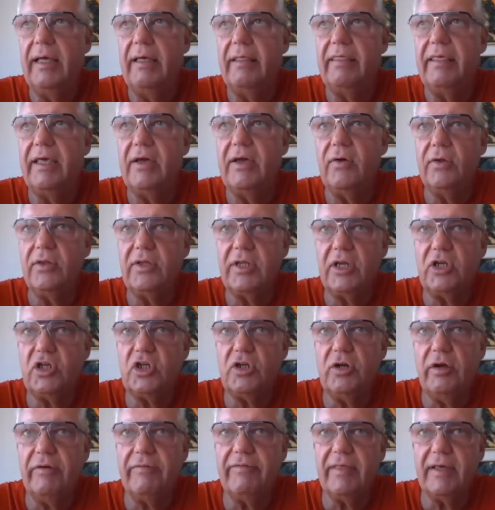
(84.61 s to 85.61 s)
The
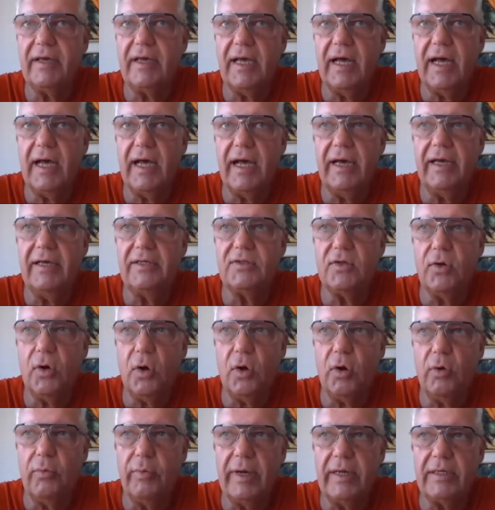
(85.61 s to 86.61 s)
condition of the car is
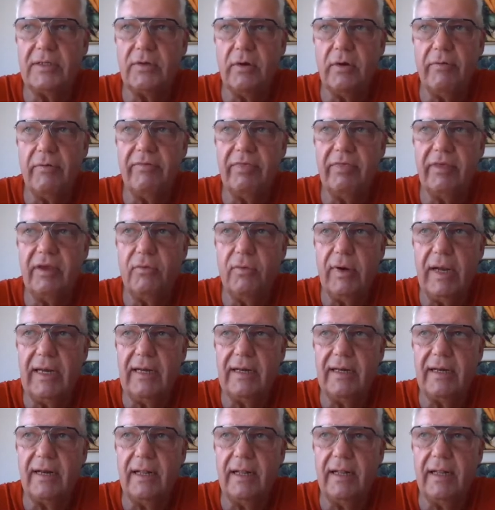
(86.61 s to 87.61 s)
always of the
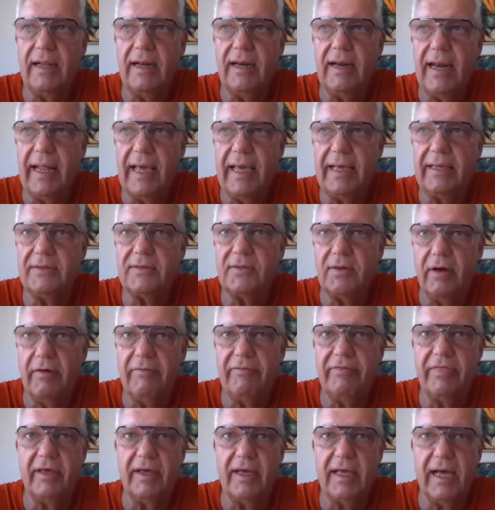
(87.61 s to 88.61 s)
rental length
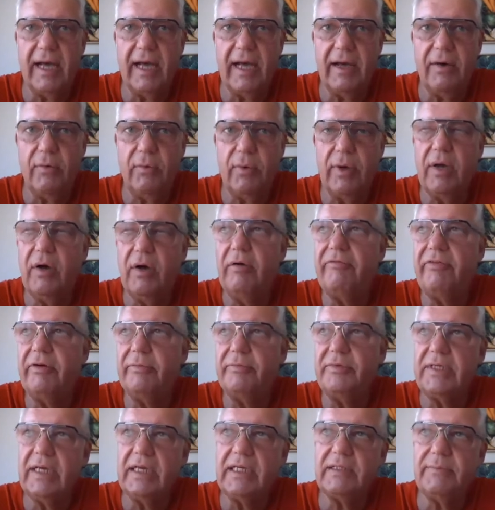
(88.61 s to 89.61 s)
of the car. We go from
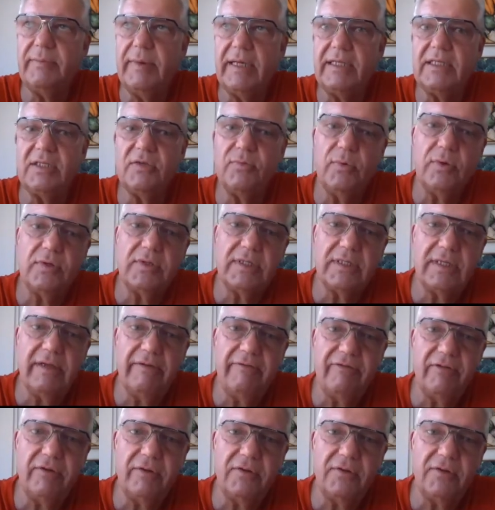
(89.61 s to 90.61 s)
6 months, what's
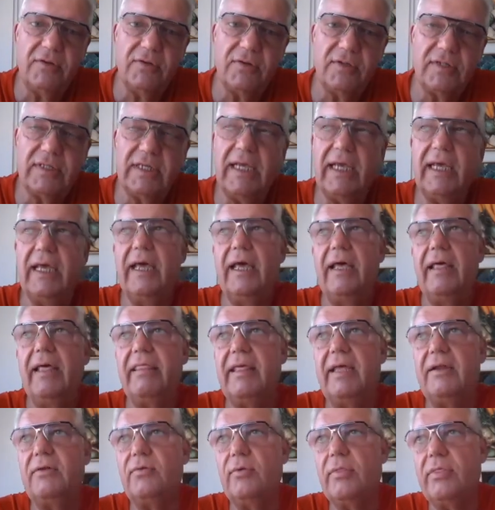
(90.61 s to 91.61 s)
different to see,
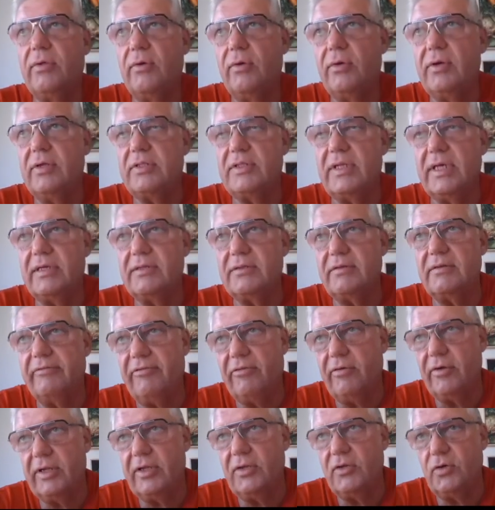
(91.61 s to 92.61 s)
than to 36 or
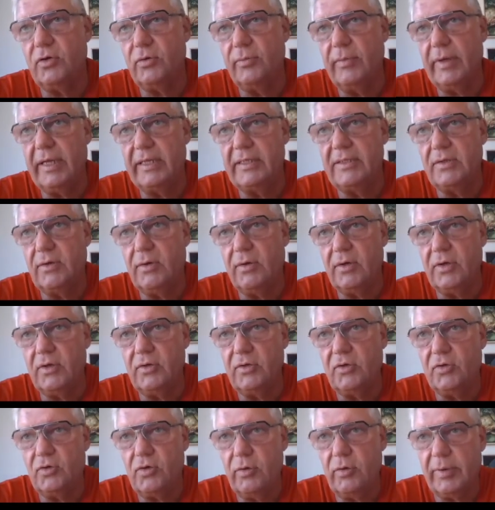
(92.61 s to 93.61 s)
42 months on a
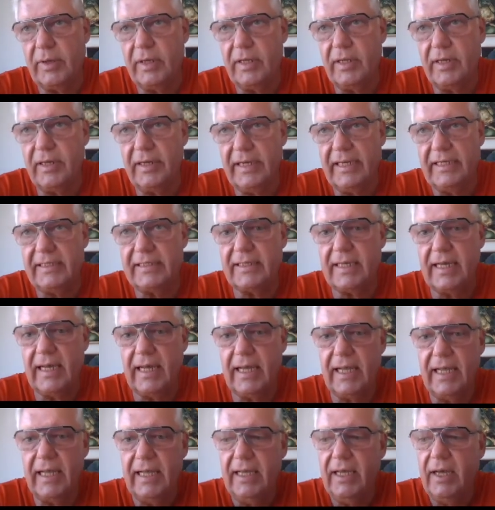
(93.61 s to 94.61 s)
typical lease
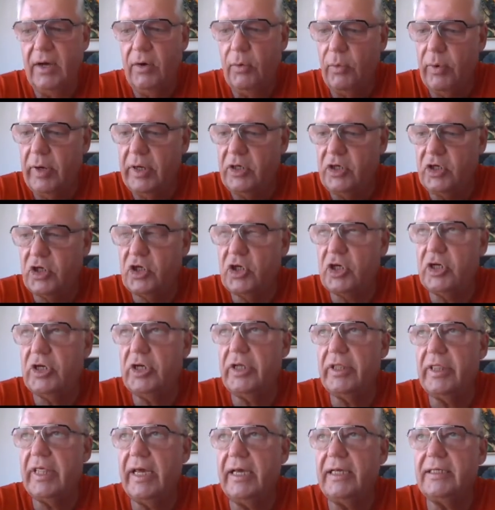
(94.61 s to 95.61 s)
car, which
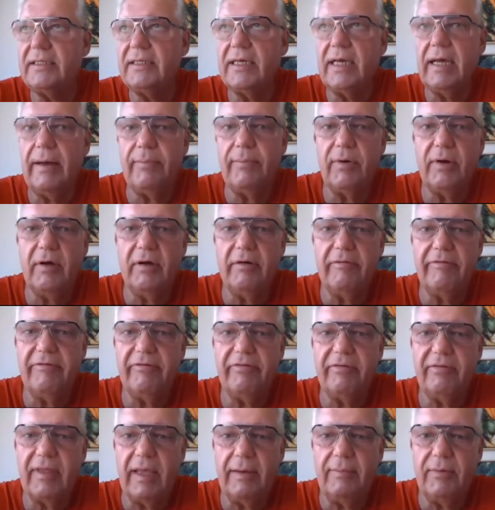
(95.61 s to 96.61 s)
there is a couple of
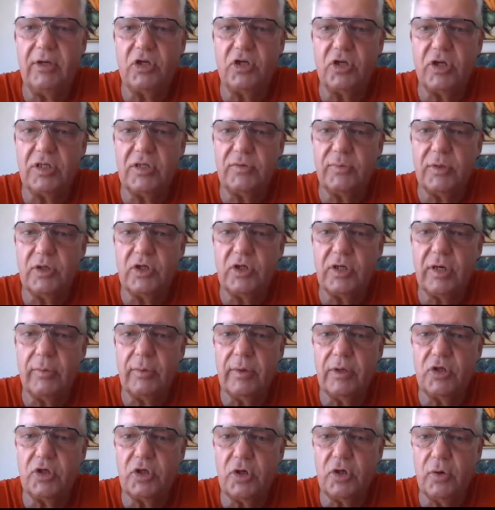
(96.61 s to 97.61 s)
damages, which I
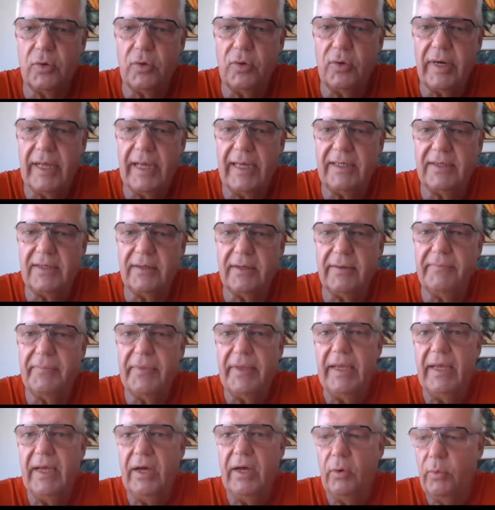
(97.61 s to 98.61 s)
will show you later,
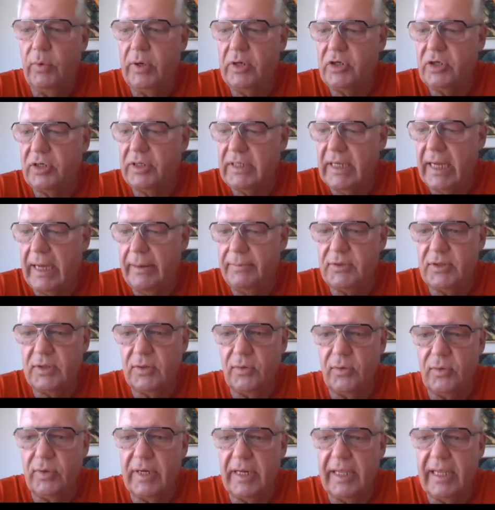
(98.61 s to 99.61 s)
which is
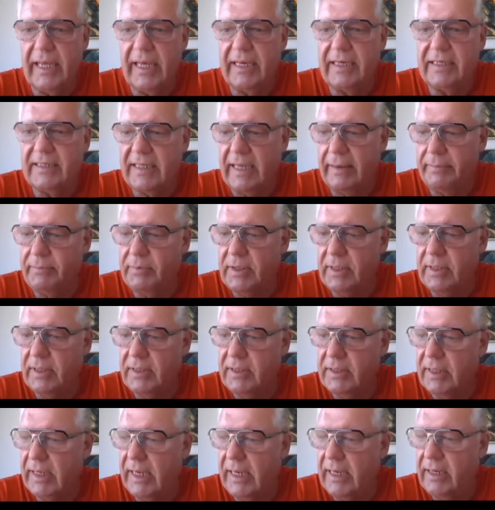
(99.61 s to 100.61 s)
absolutely
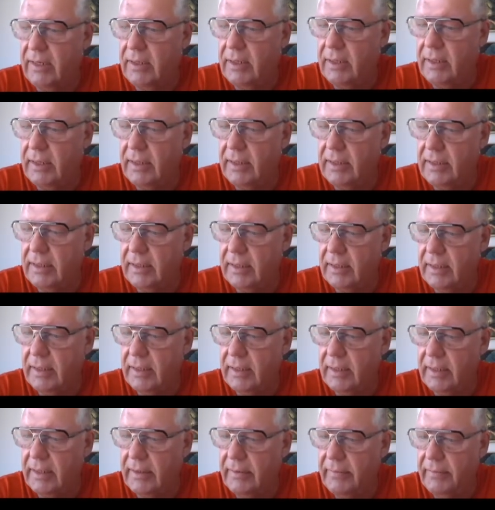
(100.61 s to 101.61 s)
accepted. And
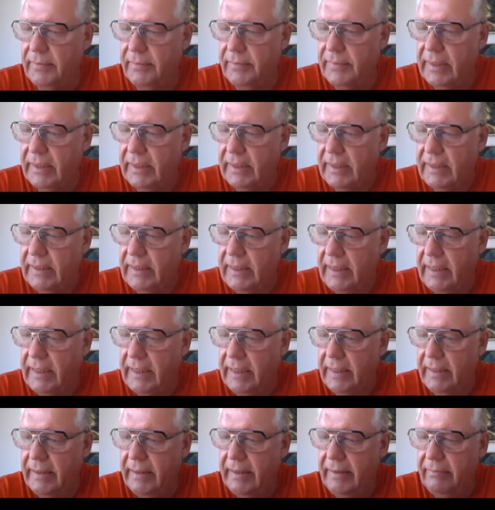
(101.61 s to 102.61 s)

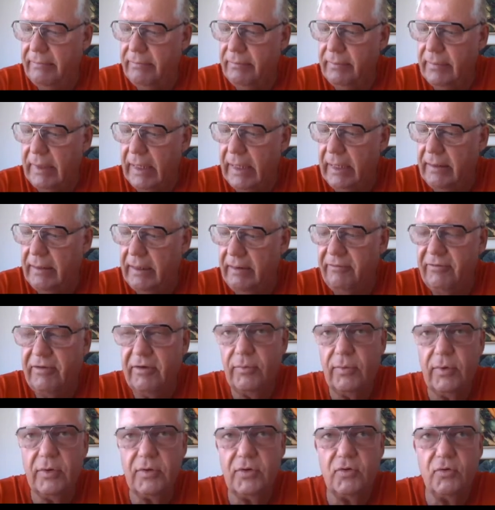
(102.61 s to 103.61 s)
if
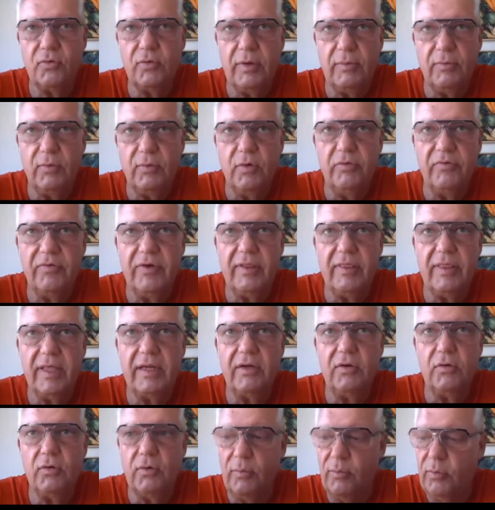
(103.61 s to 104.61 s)
you want to remove it, then
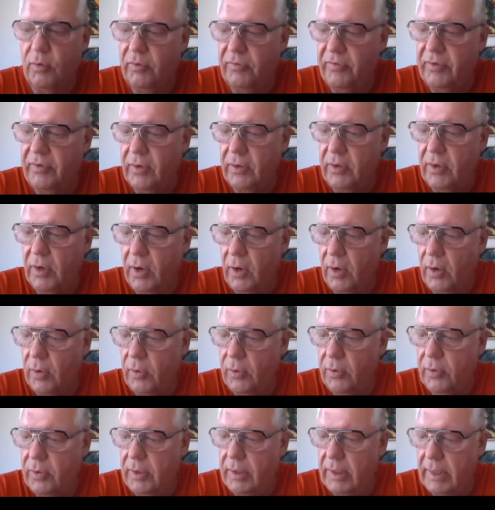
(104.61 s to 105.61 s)
you remove it on your
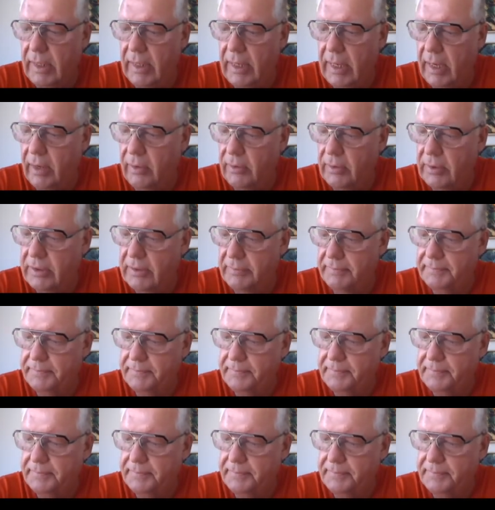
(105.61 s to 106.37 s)
own account.